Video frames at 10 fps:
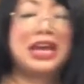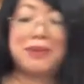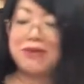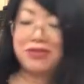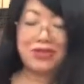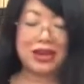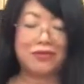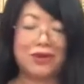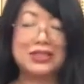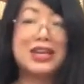keep everything.
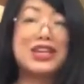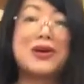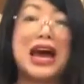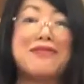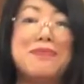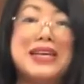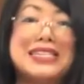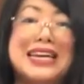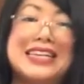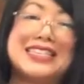Otherwise, I don't have a
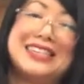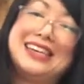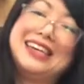business.